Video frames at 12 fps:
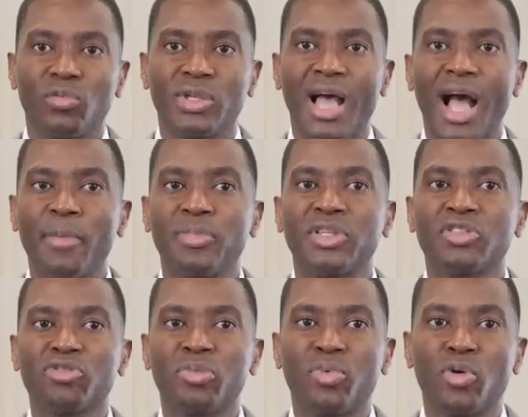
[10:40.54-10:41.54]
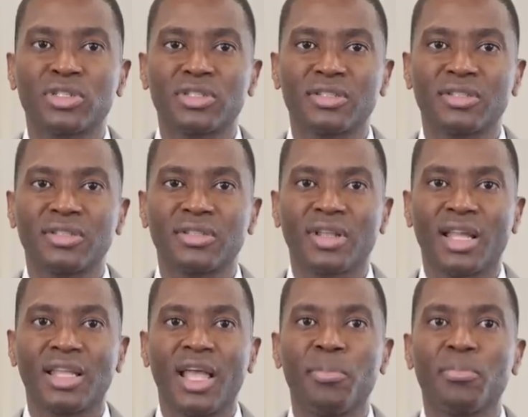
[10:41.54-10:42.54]
we are happy to report
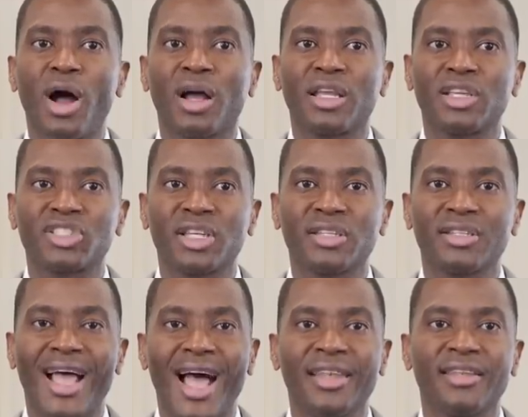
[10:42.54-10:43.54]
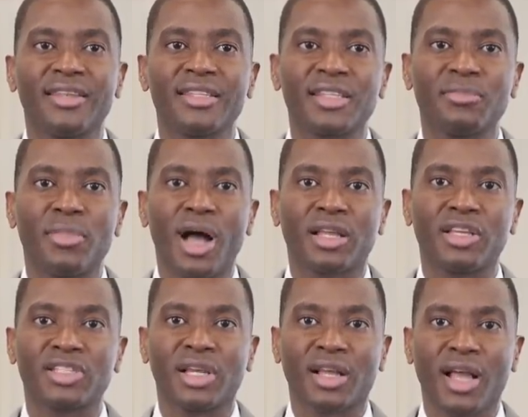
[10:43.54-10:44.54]
that the embarkation and
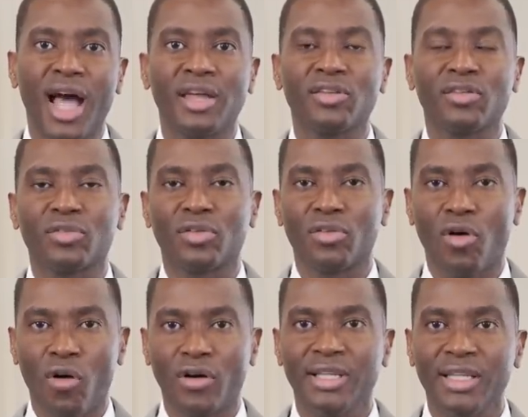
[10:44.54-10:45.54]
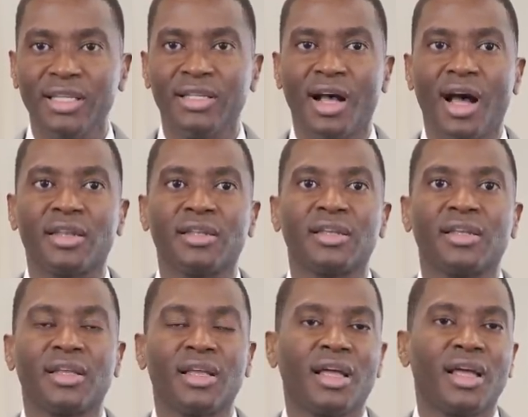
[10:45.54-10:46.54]
disembarkation card, or ED card,
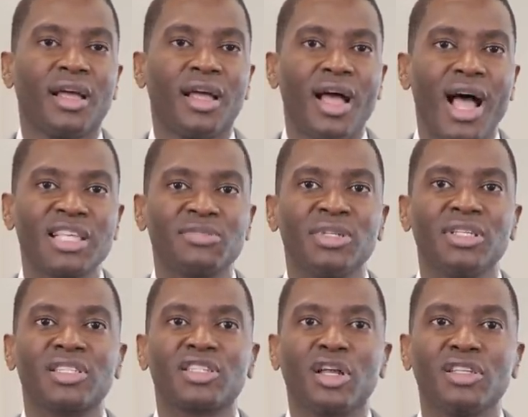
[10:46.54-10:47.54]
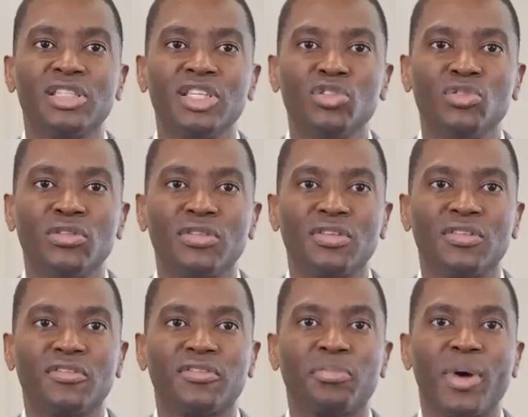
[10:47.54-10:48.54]
has been discontinued
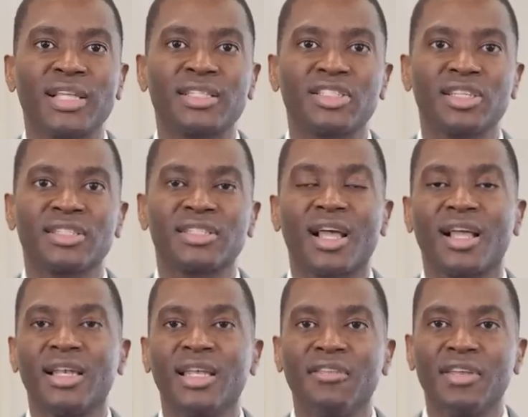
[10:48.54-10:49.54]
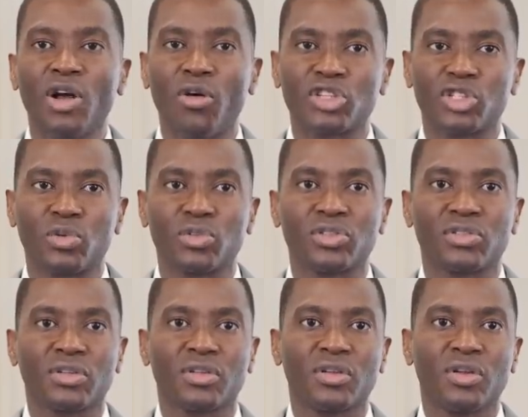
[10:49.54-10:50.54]
for passengers leaving our
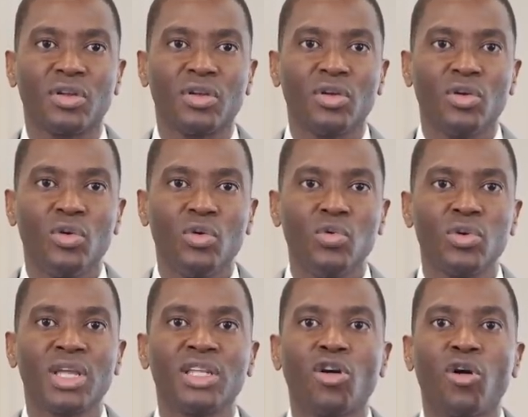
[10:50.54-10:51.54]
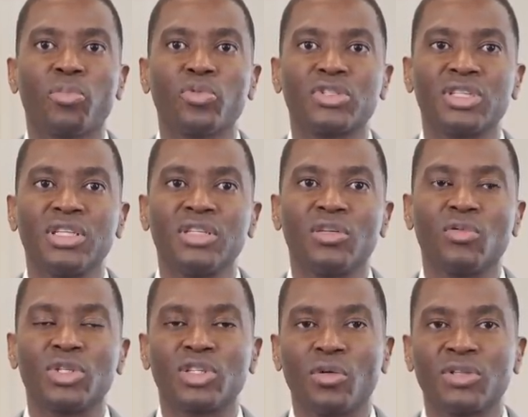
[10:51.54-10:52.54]
shores, who can now proceed
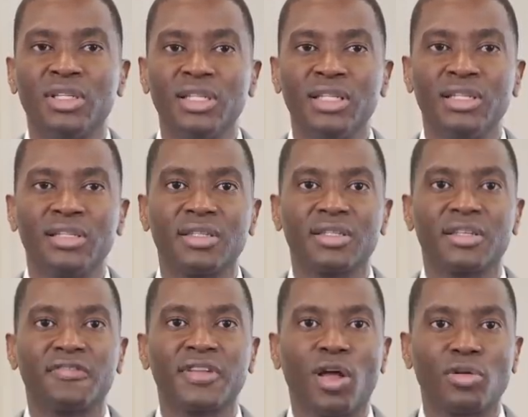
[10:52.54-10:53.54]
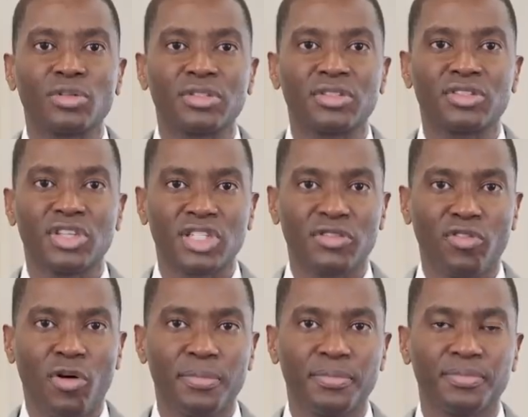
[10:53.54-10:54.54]
without the need to fill out such a
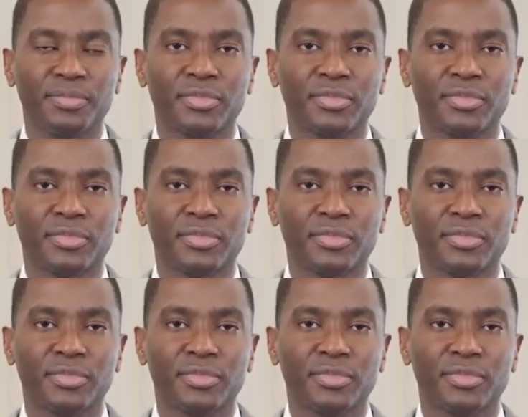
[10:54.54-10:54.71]
form.